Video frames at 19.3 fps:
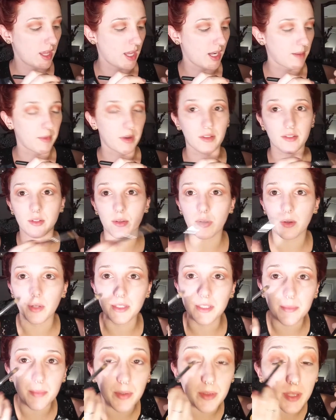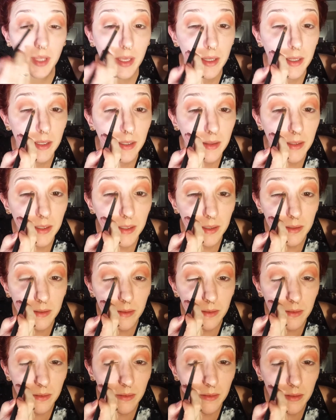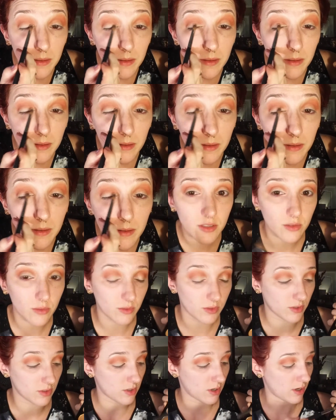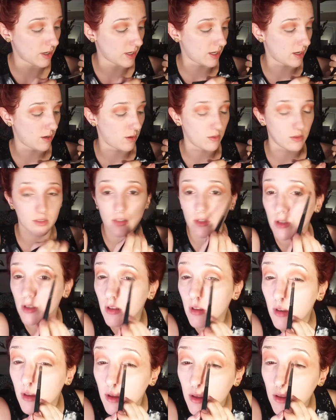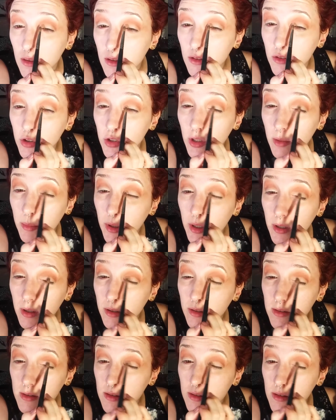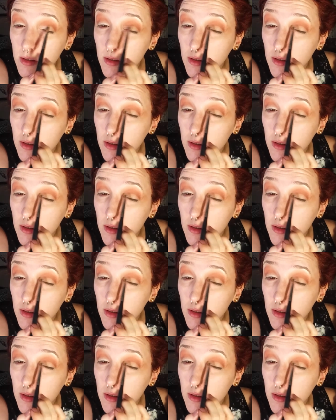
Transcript: And I'm also going to put that in the inner corner to start out the shimmers.